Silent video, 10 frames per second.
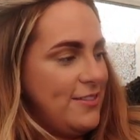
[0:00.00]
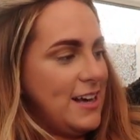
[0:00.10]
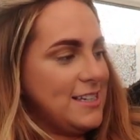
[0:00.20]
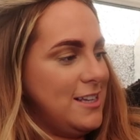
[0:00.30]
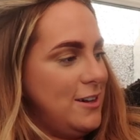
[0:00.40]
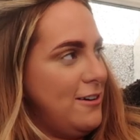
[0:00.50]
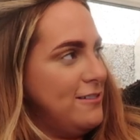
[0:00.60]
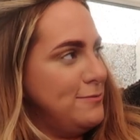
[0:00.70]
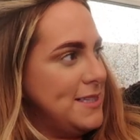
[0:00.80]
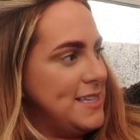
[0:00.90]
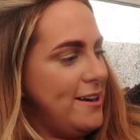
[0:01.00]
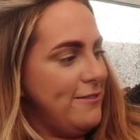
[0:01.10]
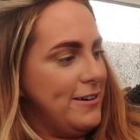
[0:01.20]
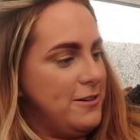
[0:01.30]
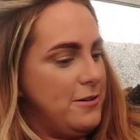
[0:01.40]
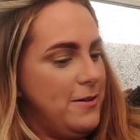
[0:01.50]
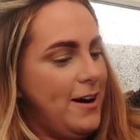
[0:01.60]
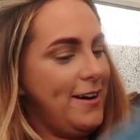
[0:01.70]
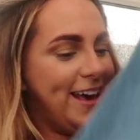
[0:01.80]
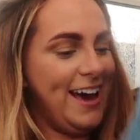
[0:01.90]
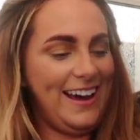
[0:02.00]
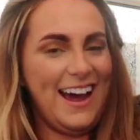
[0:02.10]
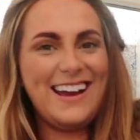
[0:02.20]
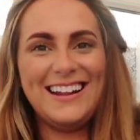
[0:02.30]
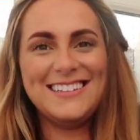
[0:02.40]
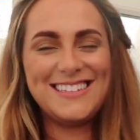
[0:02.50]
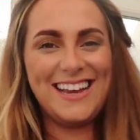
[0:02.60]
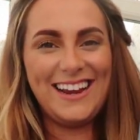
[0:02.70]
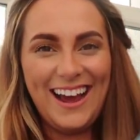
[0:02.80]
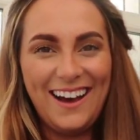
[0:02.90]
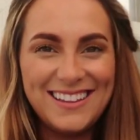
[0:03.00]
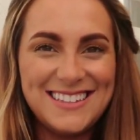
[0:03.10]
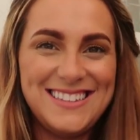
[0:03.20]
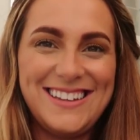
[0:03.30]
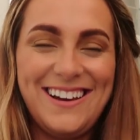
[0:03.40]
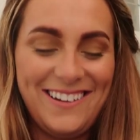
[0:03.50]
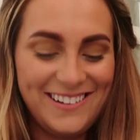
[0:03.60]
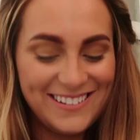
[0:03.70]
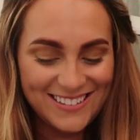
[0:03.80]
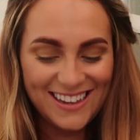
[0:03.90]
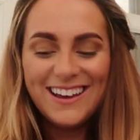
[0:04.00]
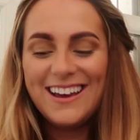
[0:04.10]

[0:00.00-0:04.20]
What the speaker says: That's a lot of material. Okay, let's see how this goes.